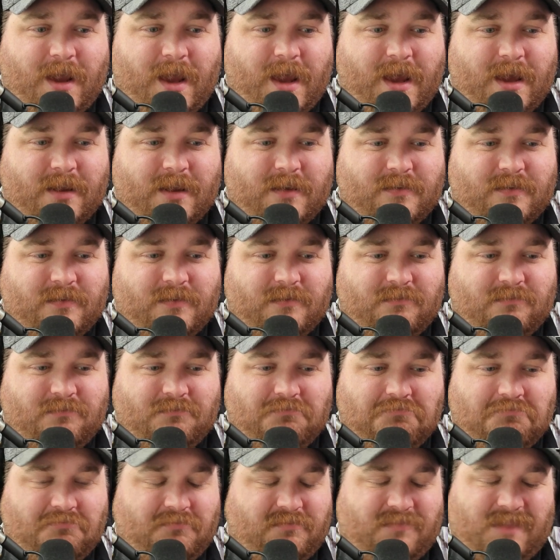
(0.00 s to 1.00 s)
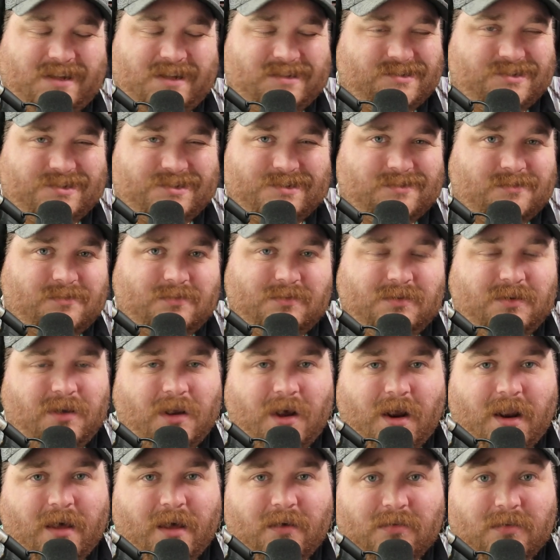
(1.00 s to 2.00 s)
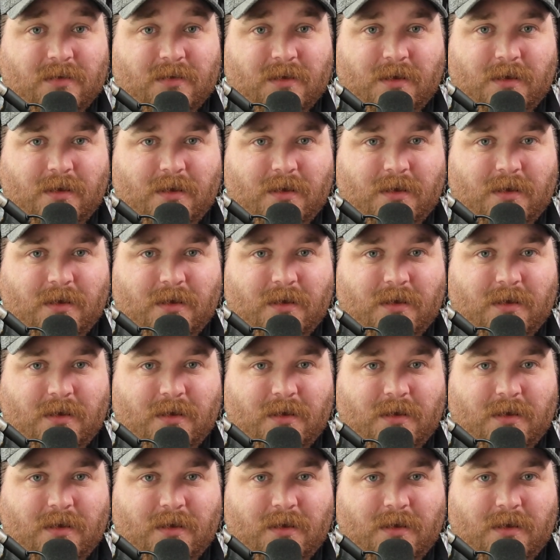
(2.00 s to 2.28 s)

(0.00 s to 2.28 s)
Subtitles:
and that's just not healthy.